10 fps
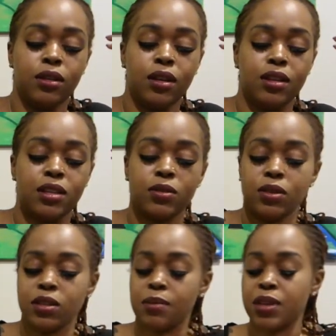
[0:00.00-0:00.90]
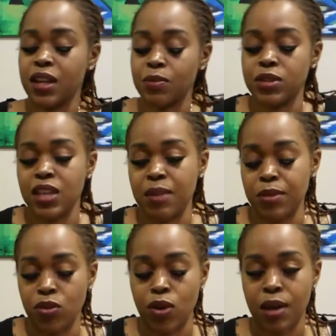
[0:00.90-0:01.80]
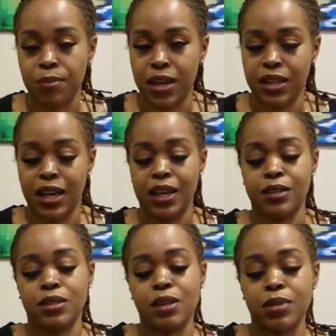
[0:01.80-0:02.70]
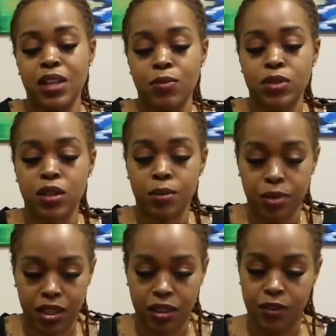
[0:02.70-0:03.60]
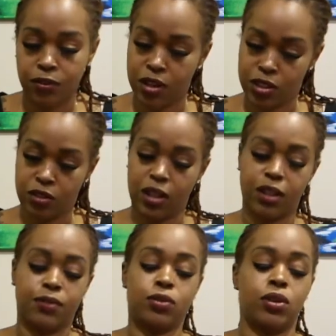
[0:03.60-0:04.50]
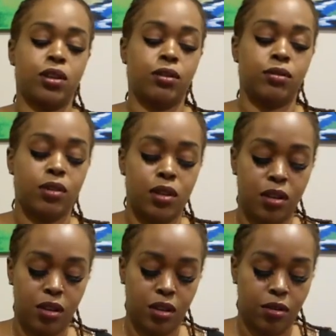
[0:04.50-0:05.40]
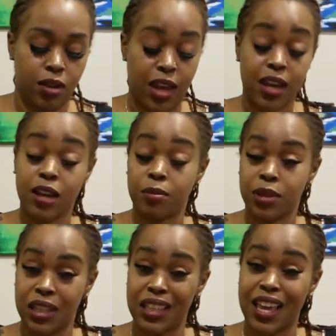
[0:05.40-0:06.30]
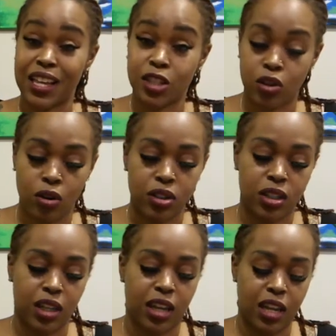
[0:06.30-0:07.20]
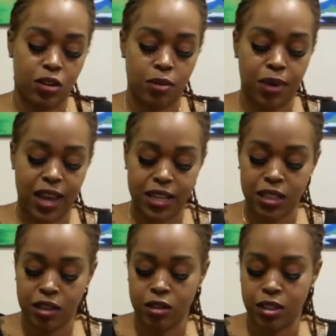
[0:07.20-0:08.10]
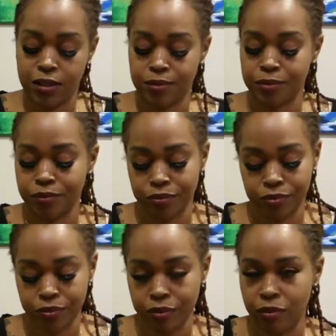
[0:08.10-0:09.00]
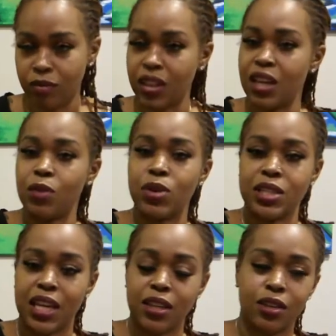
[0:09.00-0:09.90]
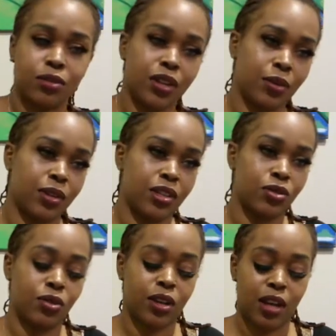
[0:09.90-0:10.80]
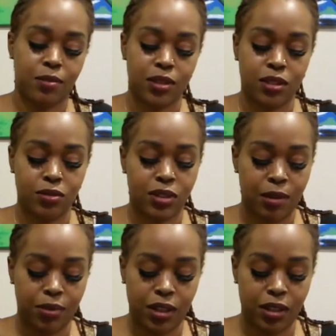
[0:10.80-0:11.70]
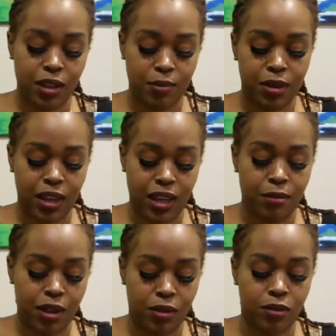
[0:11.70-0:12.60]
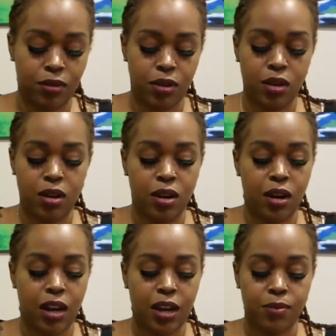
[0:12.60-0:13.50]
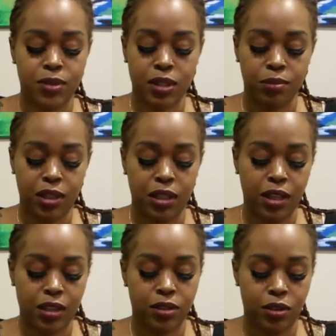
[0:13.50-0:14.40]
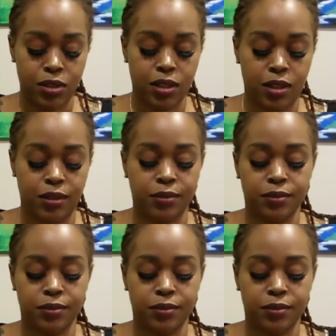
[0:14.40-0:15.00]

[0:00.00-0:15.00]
This is something that was keeping you up at night. Something that was completely frustrating for you. Okay? Completely exhausting in your past energy. It was a union, the Two of Cups. As soon as I picked it up, it came out. All right? It was completely exhausting.